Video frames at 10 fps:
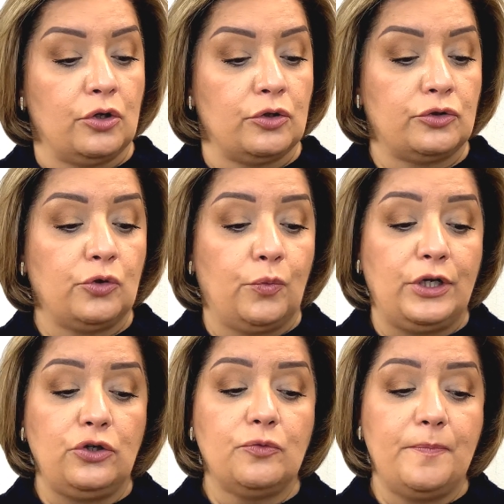So
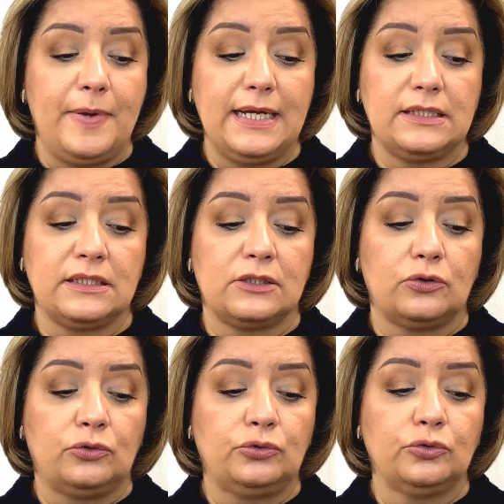when you mix
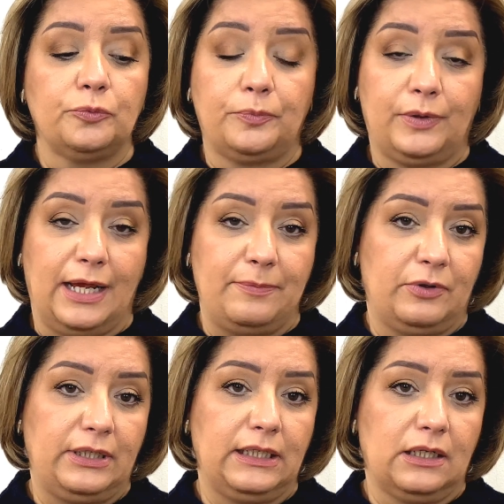two
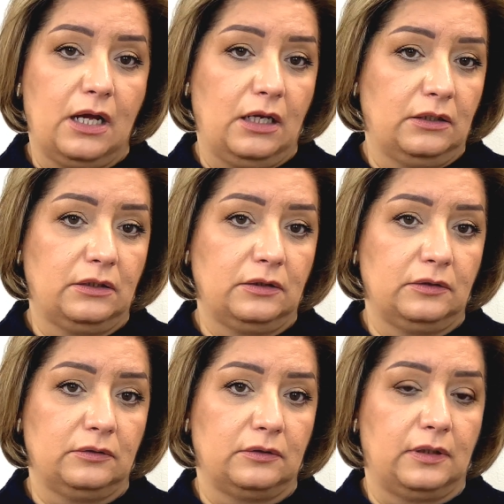primary color,
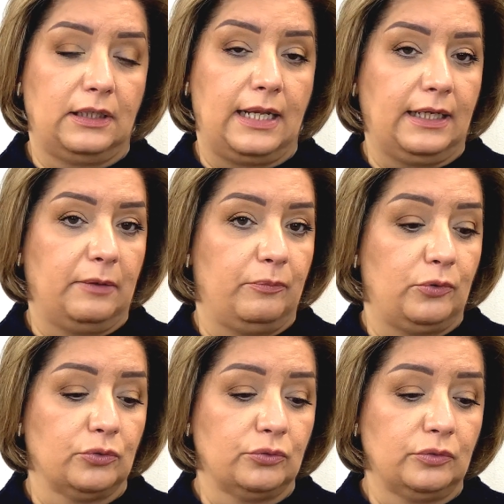like a
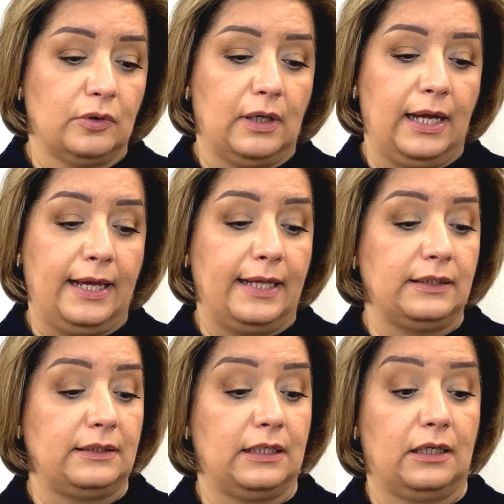blue
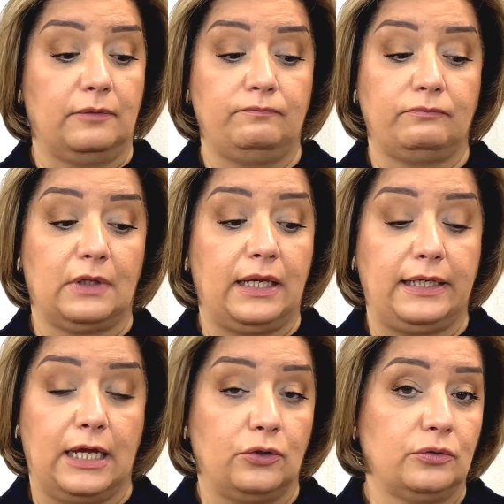and a
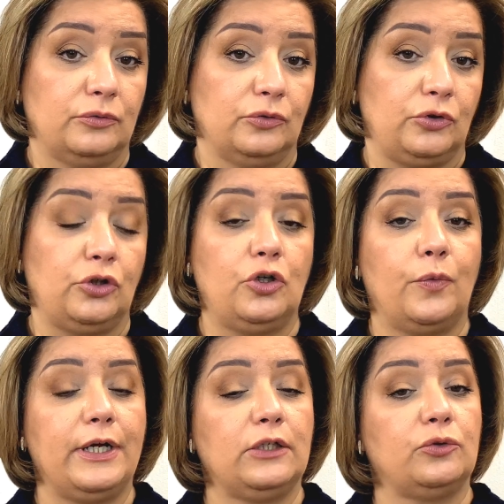yellow, you're
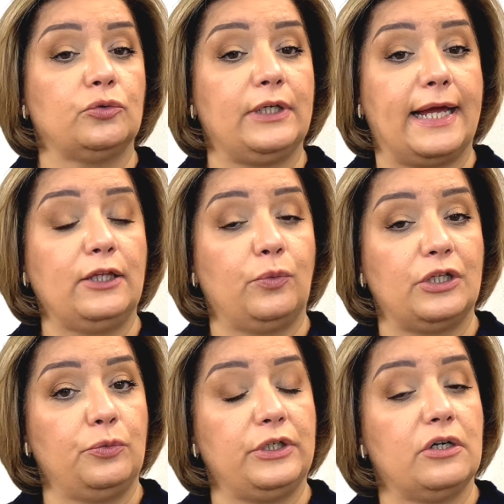going to get what
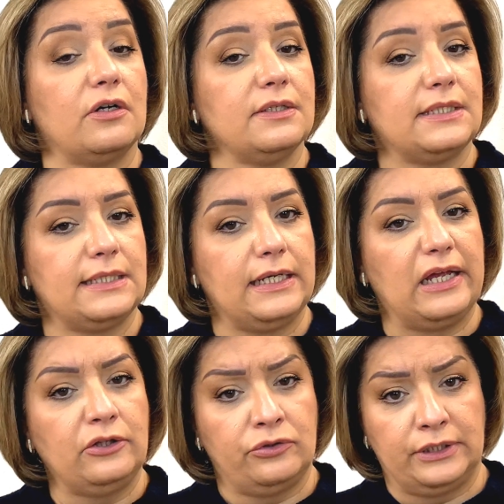we call
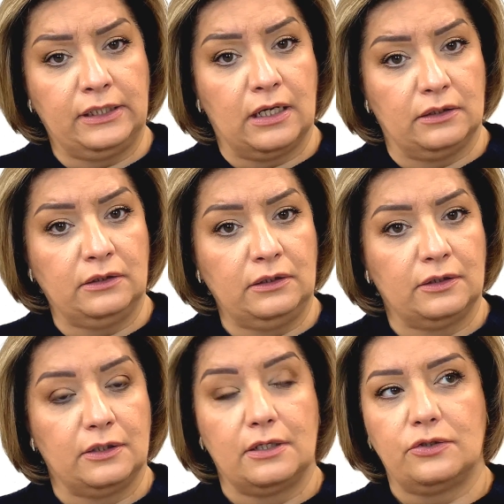secondary color.
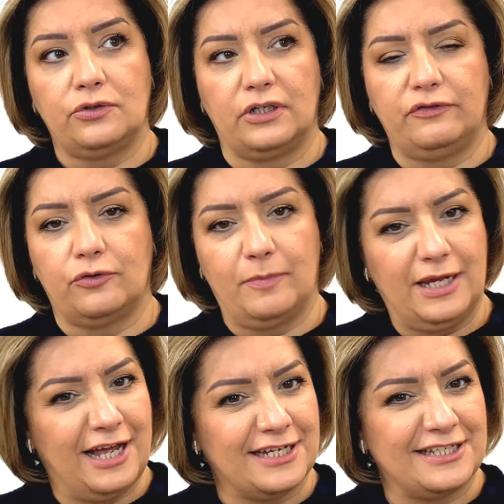Sorry for my
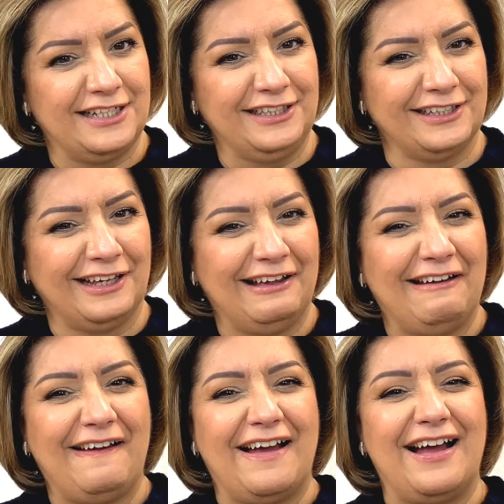accent.
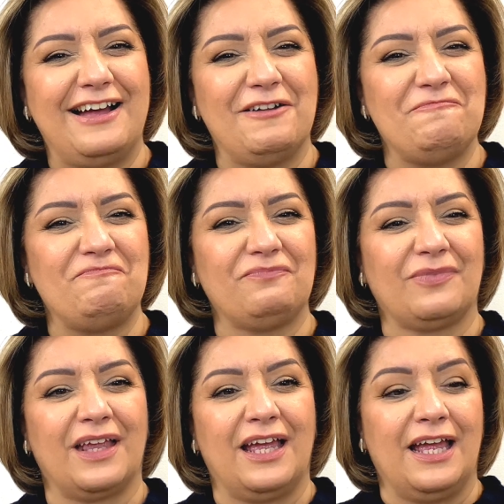And
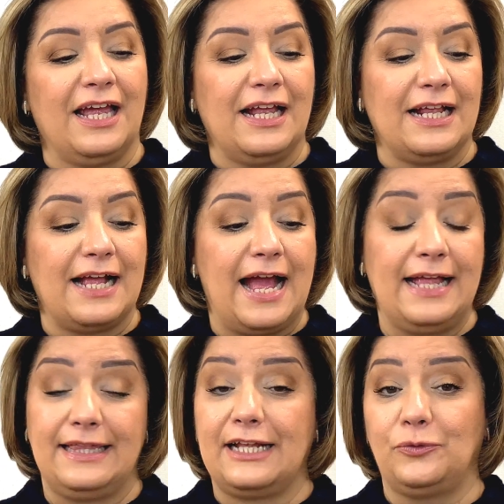
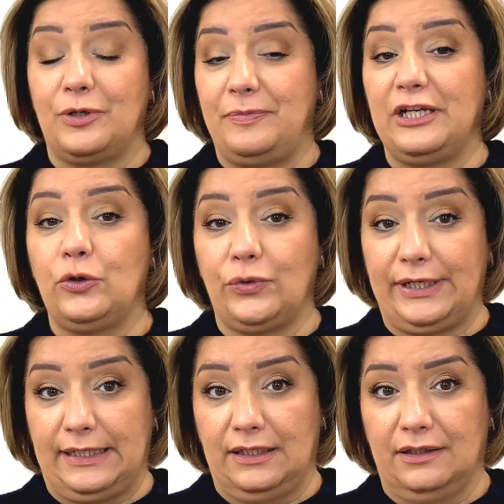that will be
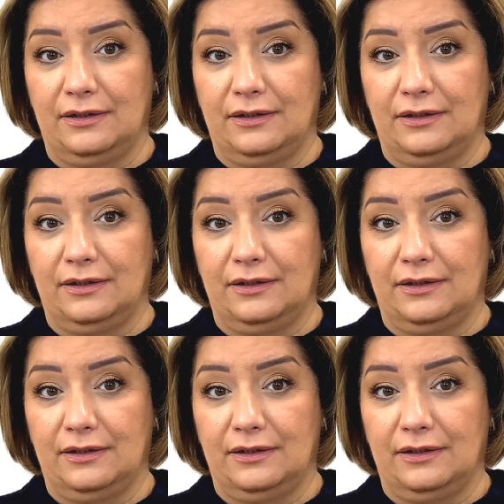green.